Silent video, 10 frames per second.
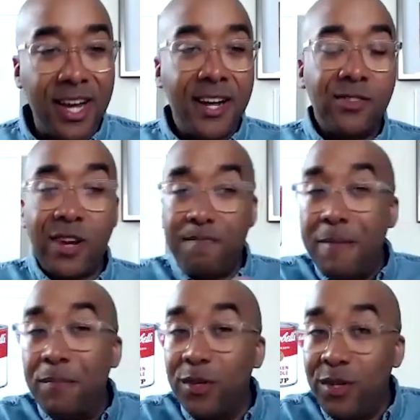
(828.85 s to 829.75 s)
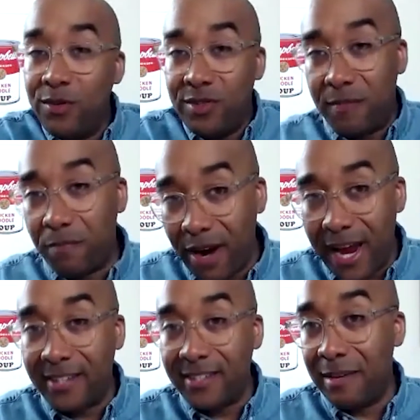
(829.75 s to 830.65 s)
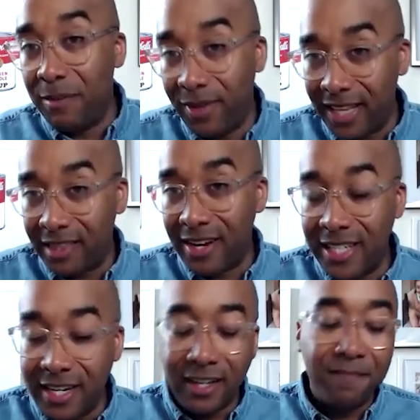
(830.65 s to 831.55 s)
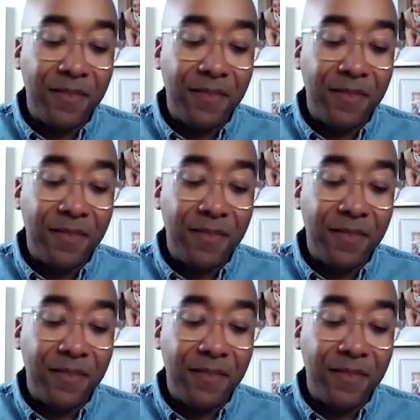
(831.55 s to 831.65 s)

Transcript: so that people use the brand to communicate their identity.